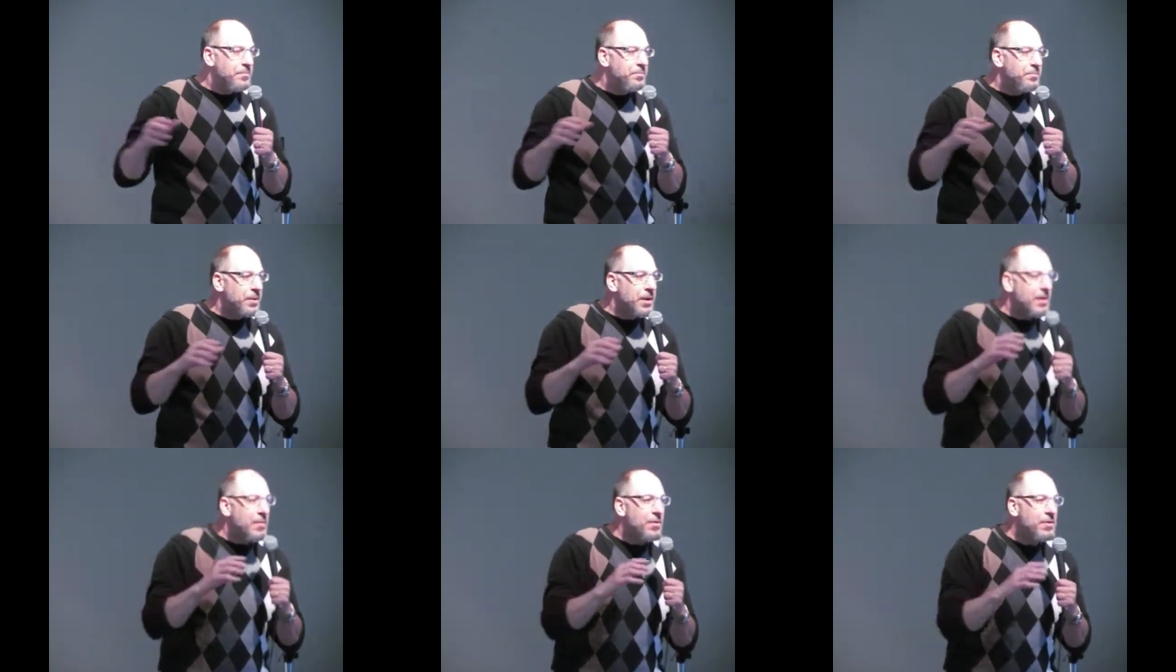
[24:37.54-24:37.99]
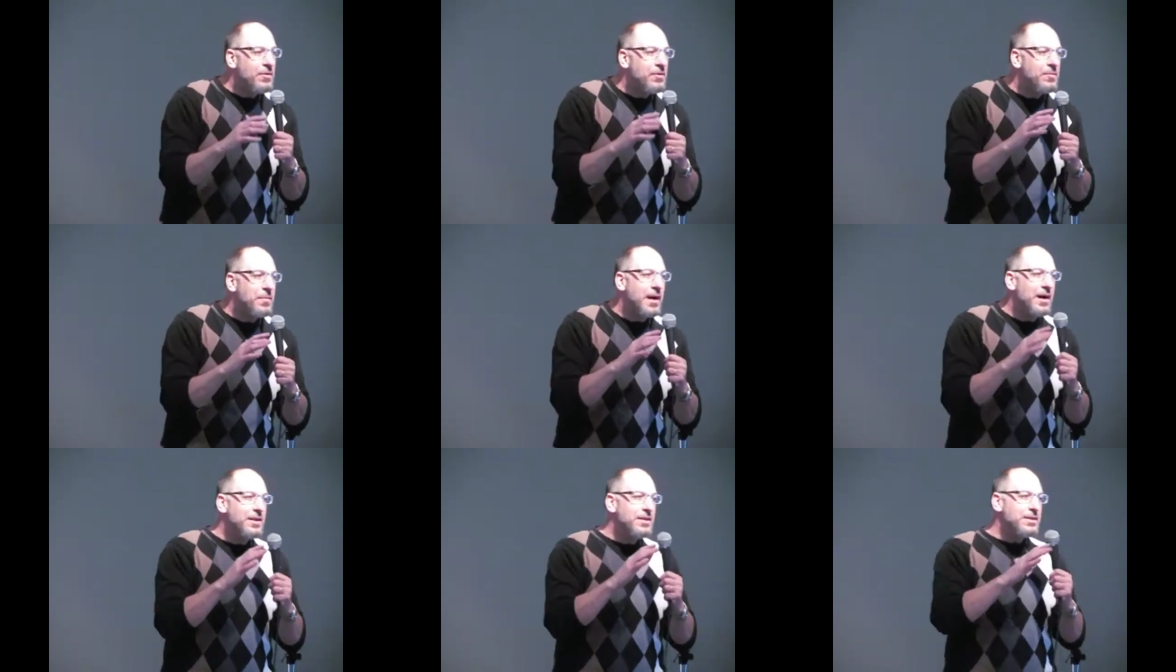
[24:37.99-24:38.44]
But I want to
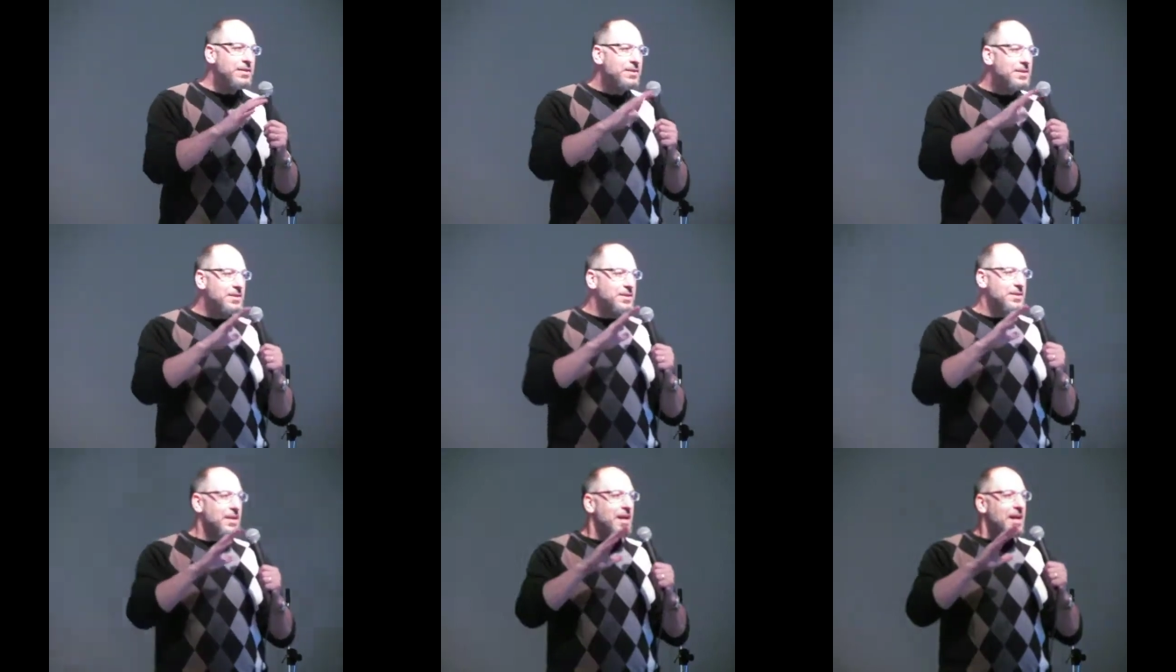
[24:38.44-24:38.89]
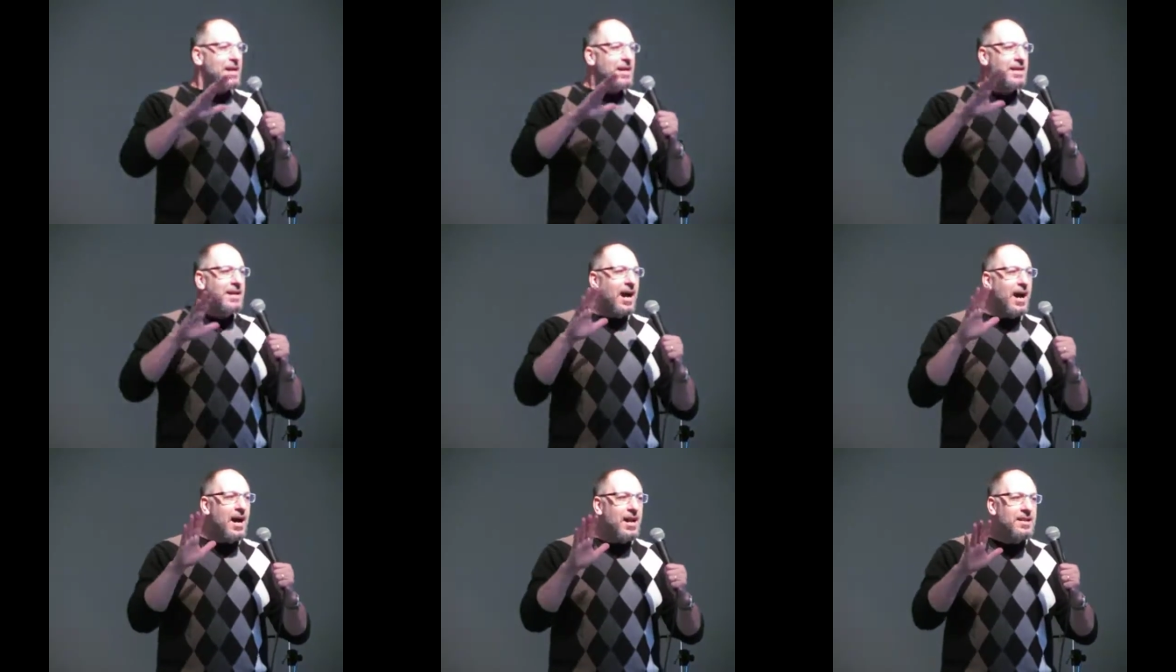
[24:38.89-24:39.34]
remind you this.
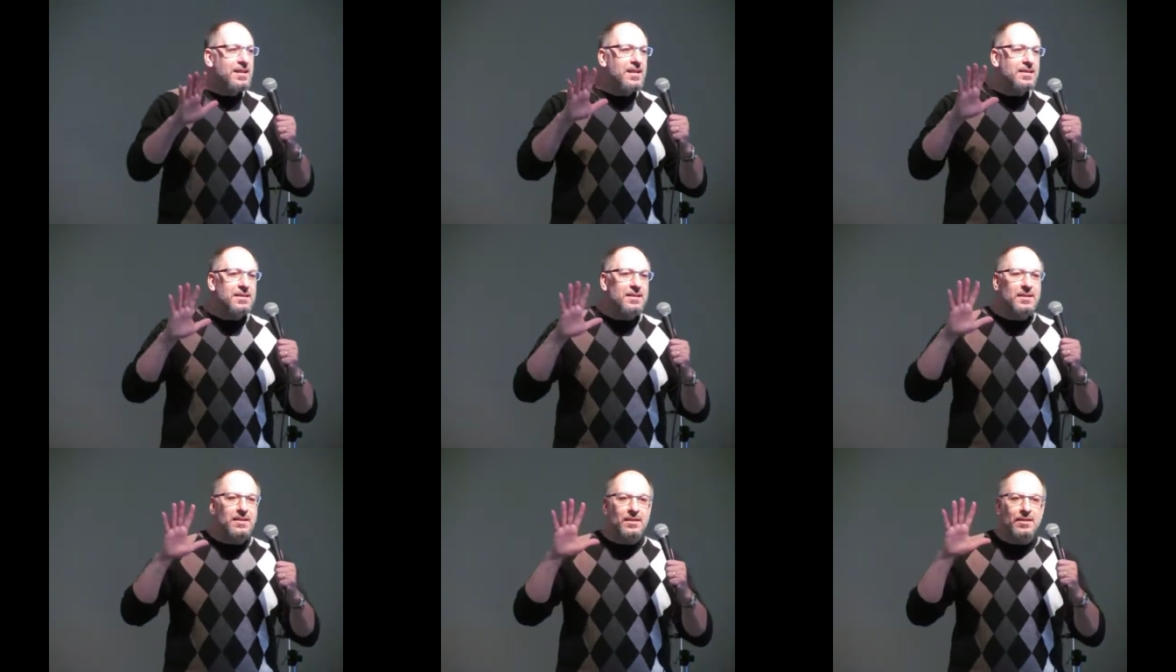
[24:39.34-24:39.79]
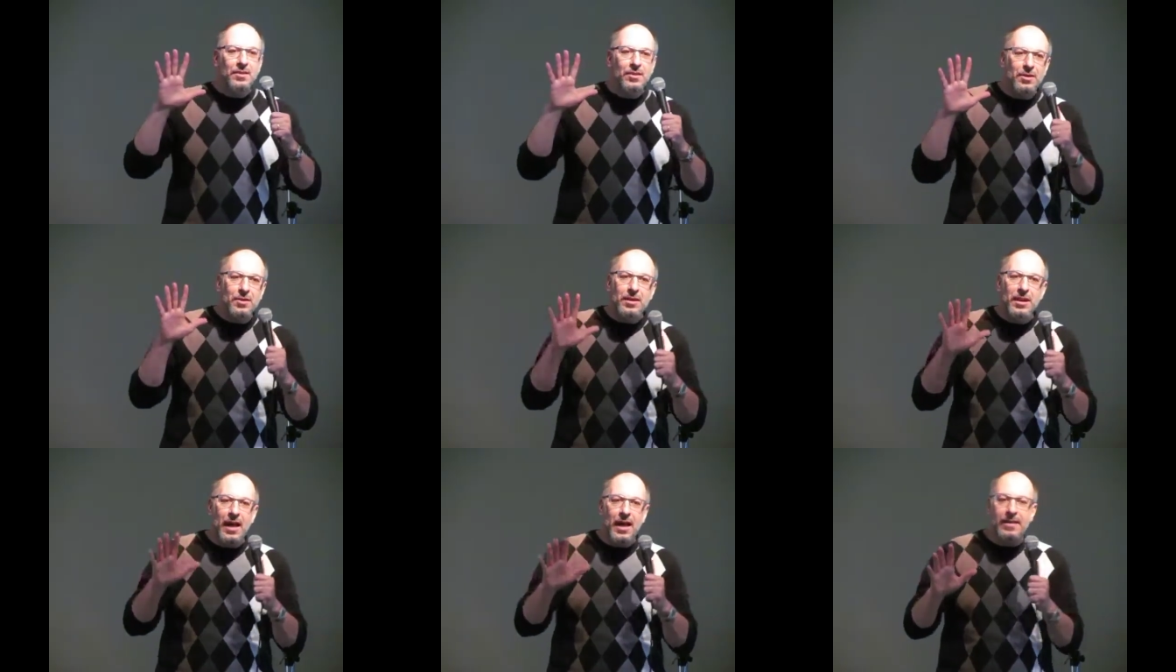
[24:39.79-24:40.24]
God doesn't
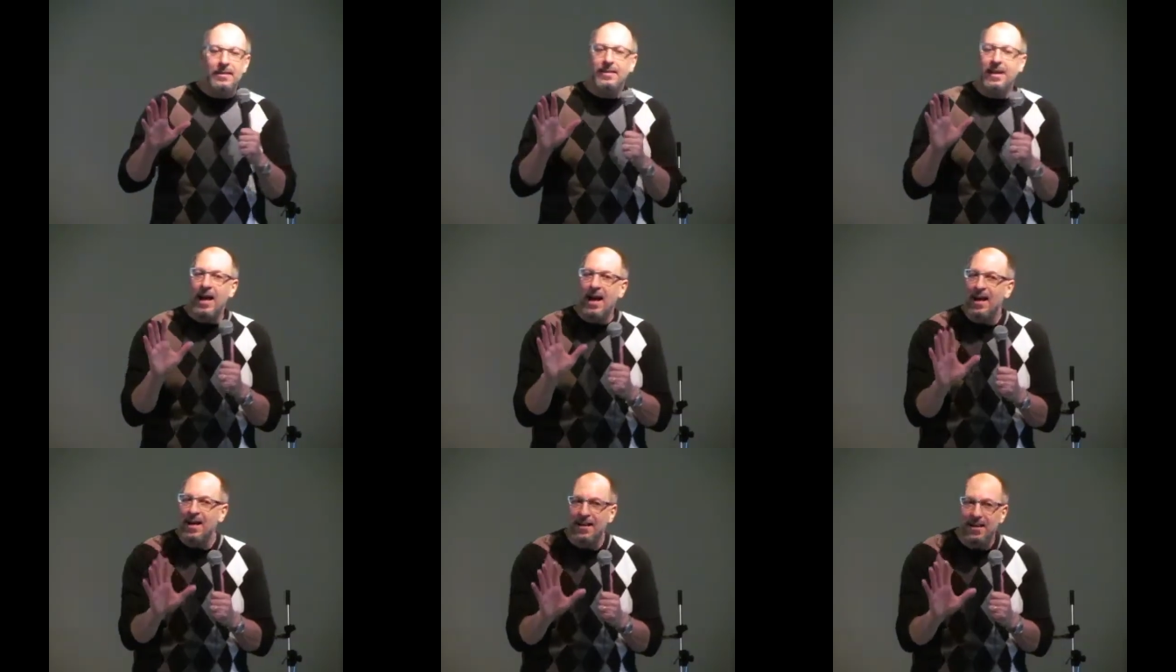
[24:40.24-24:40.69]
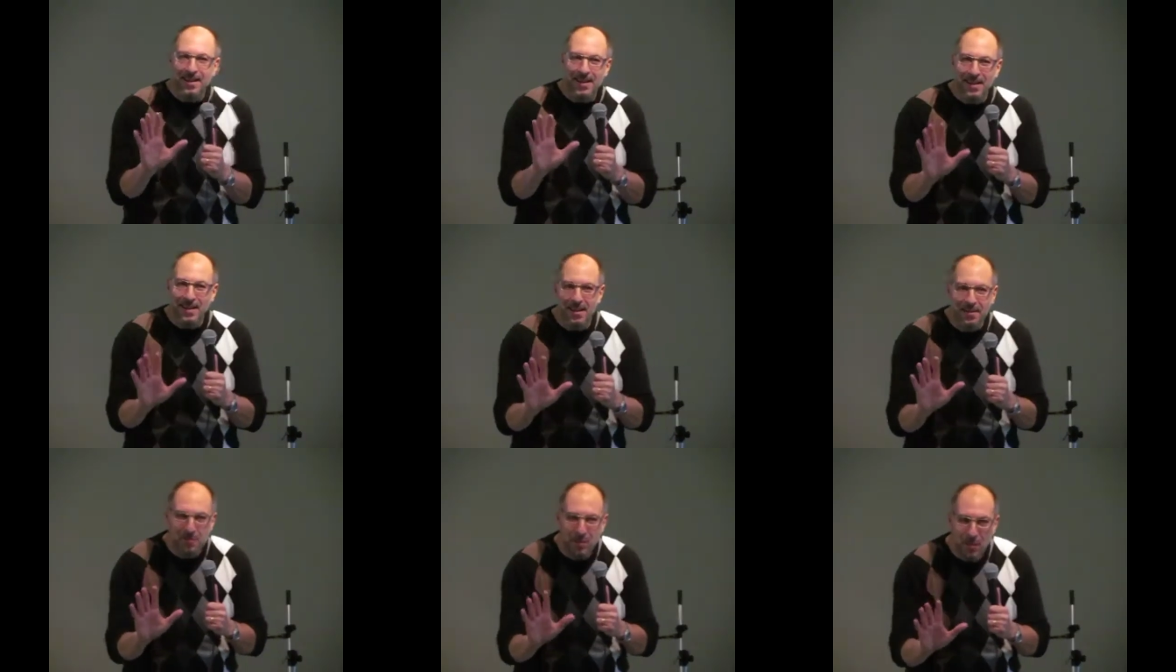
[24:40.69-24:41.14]
look at that
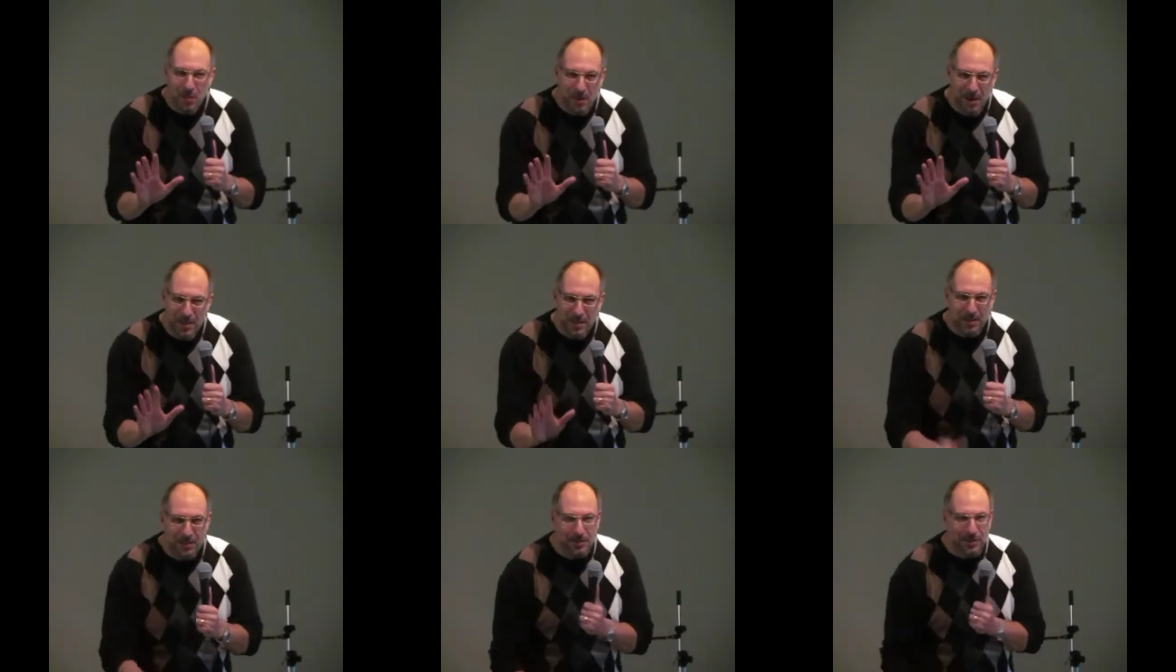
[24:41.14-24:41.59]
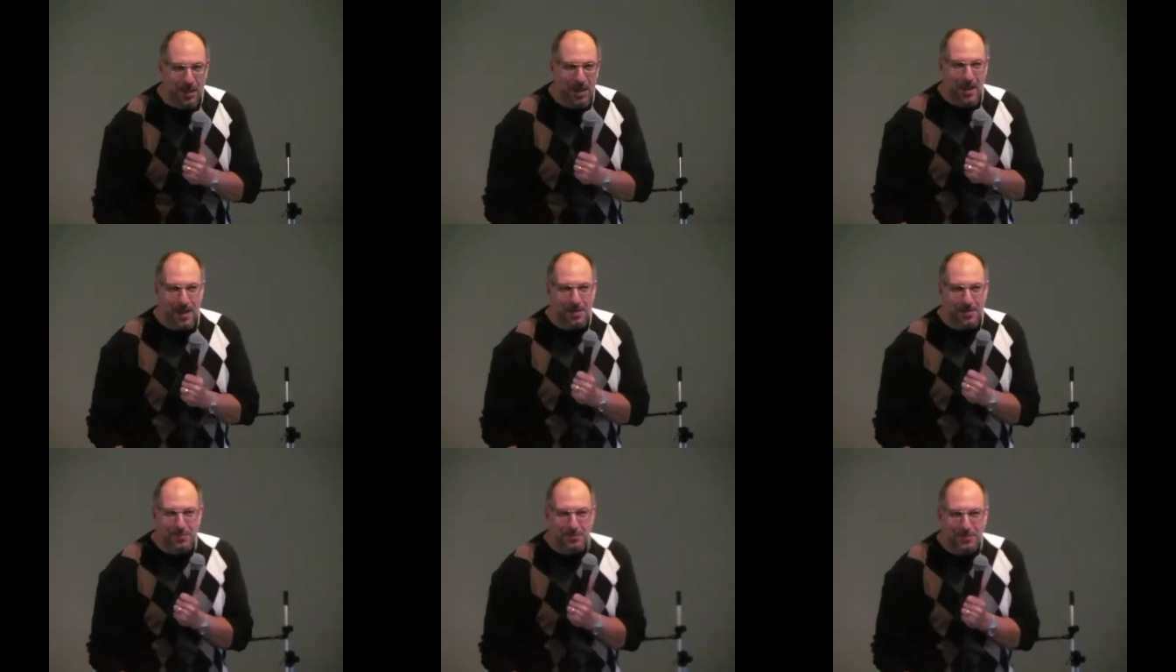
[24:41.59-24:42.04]
anymore in your
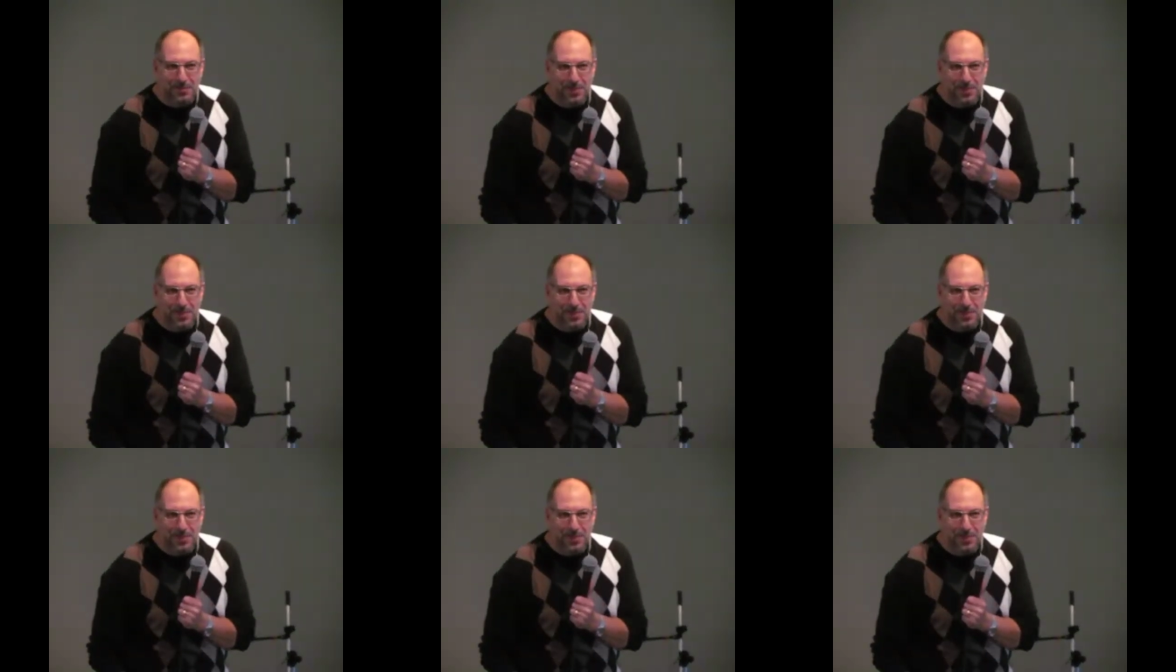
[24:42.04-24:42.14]
life,